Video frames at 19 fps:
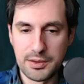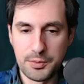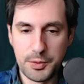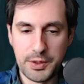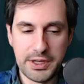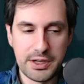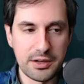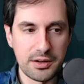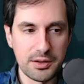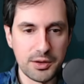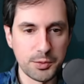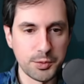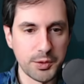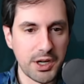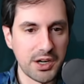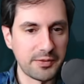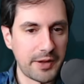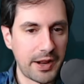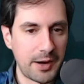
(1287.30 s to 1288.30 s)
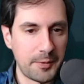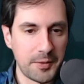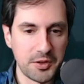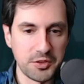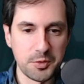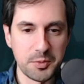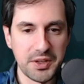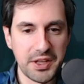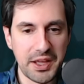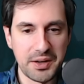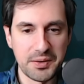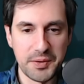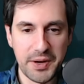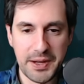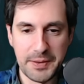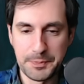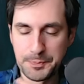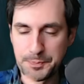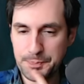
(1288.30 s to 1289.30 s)
We need a rod of animalism again,
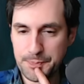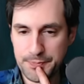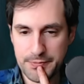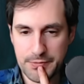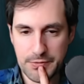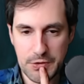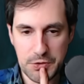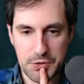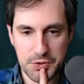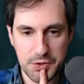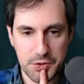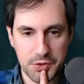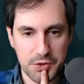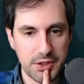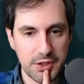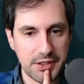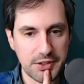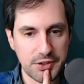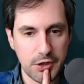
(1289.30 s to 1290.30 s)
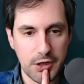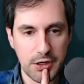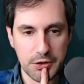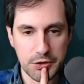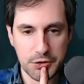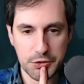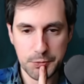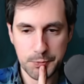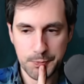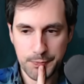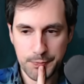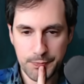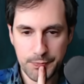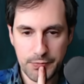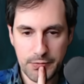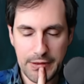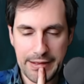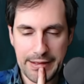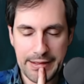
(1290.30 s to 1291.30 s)
right? There's a lot of dogs
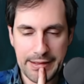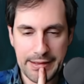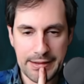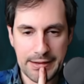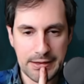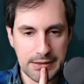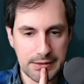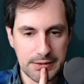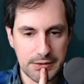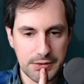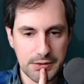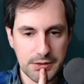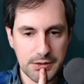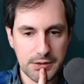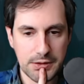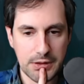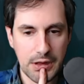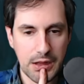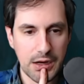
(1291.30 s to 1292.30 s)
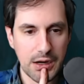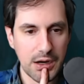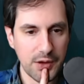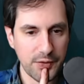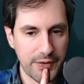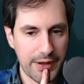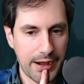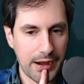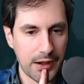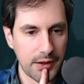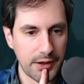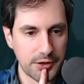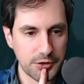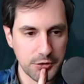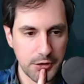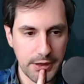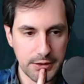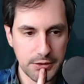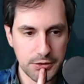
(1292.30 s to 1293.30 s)
and not enough ally
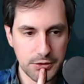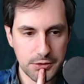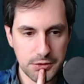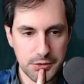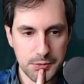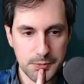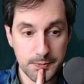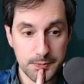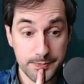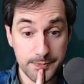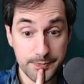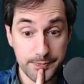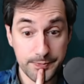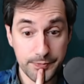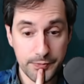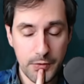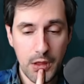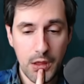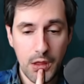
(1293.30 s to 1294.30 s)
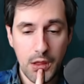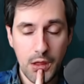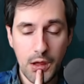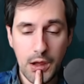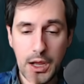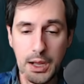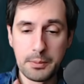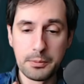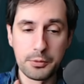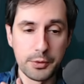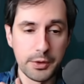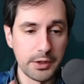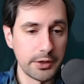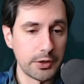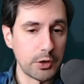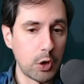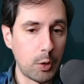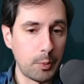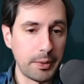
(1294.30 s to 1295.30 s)
slots. I'm
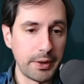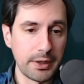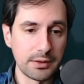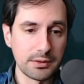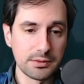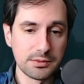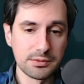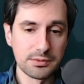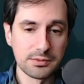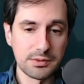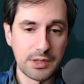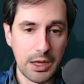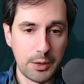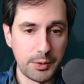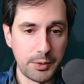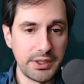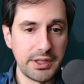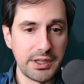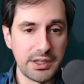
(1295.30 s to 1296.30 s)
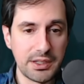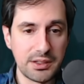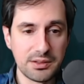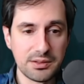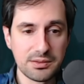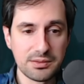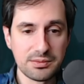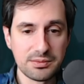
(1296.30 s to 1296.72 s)
really hoping that we get